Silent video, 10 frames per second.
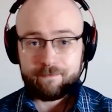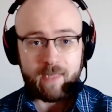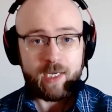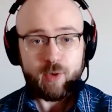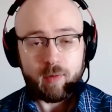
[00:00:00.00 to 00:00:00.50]

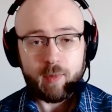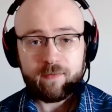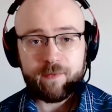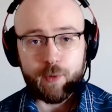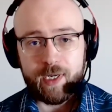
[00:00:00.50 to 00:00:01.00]
a normal
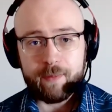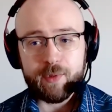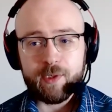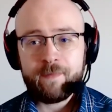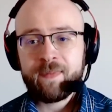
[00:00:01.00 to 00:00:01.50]
phone
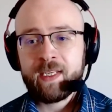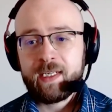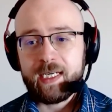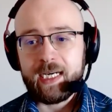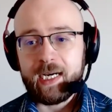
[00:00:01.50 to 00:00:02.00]
number,
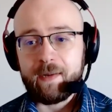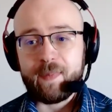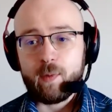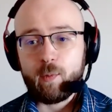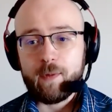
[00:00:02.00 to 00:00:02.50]

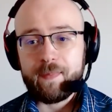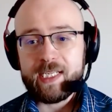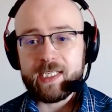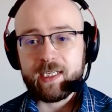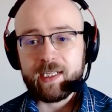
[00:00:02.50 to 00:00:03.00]
where
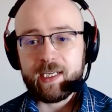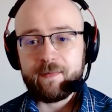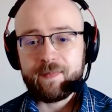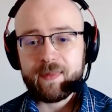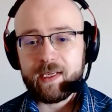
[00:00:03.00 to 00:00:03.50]
basically,